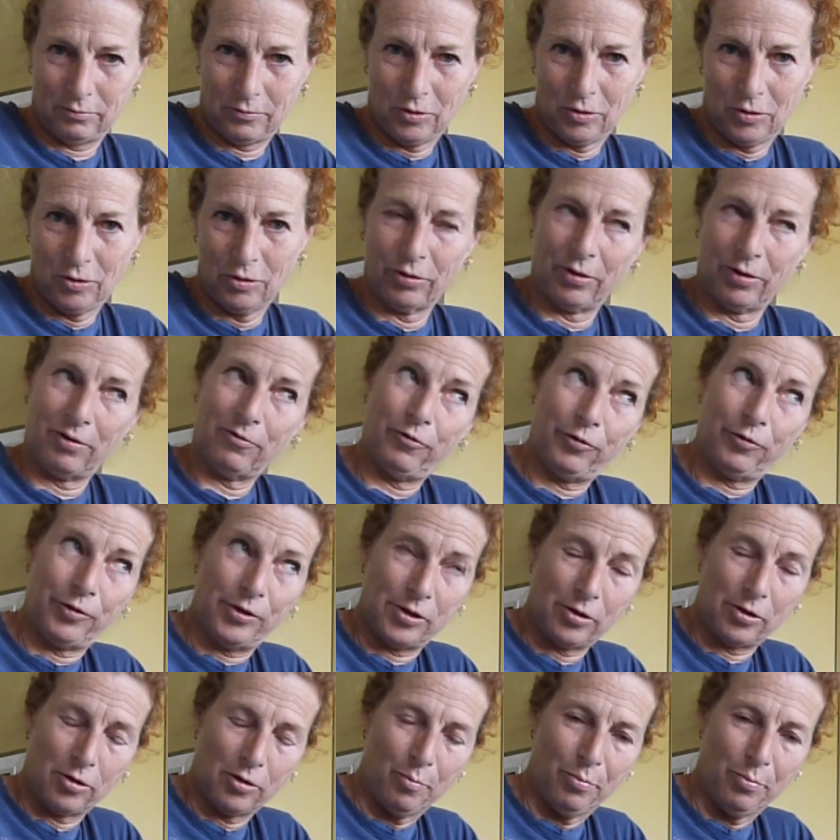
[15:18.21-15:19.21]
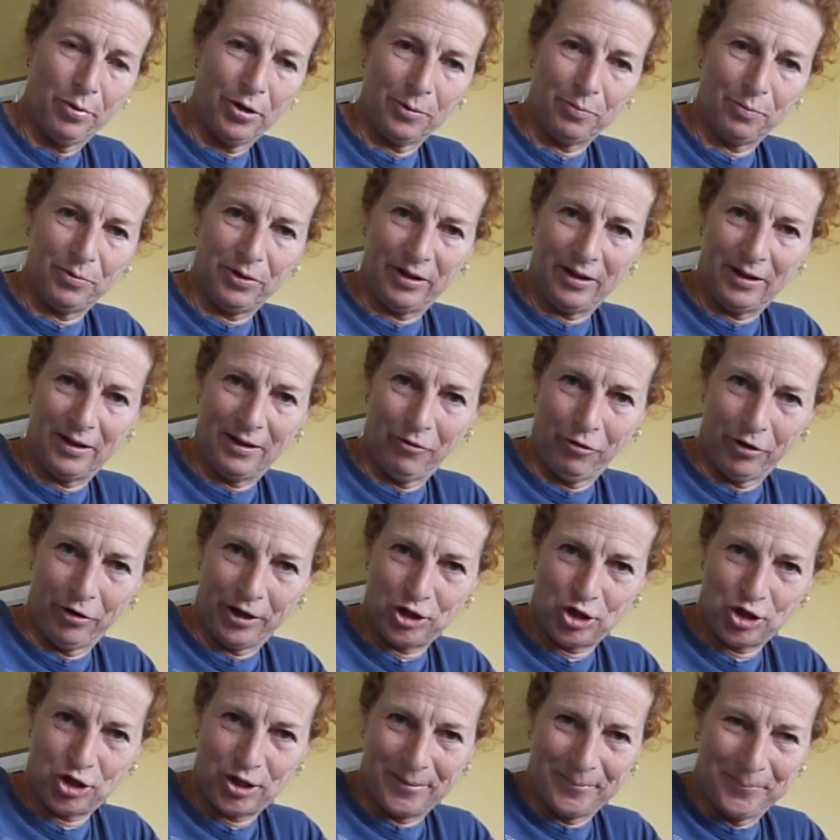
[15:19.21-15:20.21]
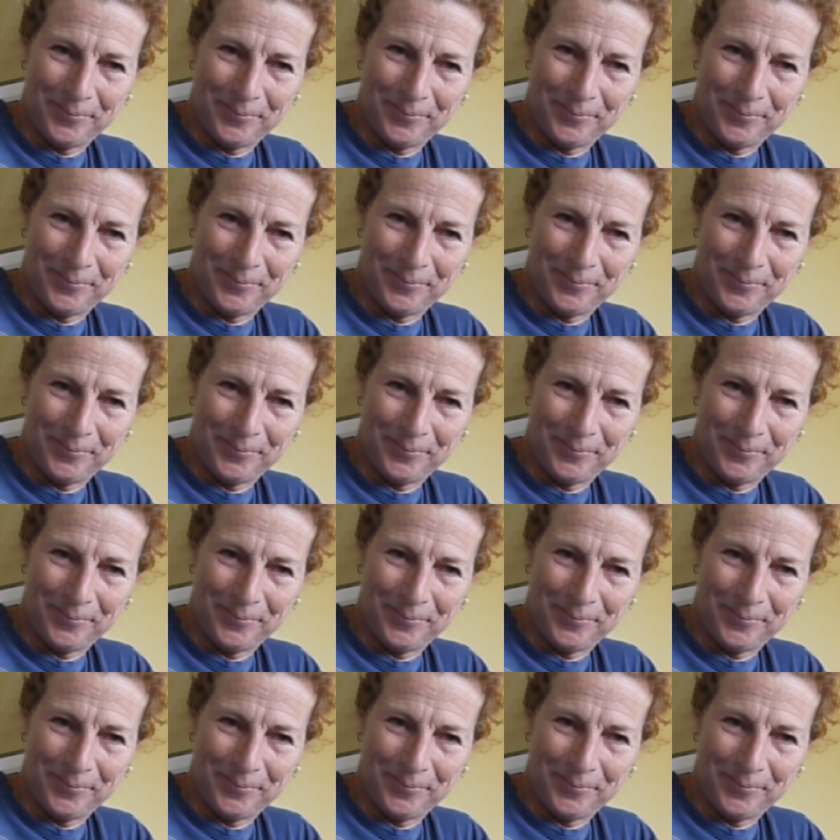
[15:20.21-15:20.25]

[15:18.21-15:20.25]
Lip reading: or the freezer compartment in the fridge.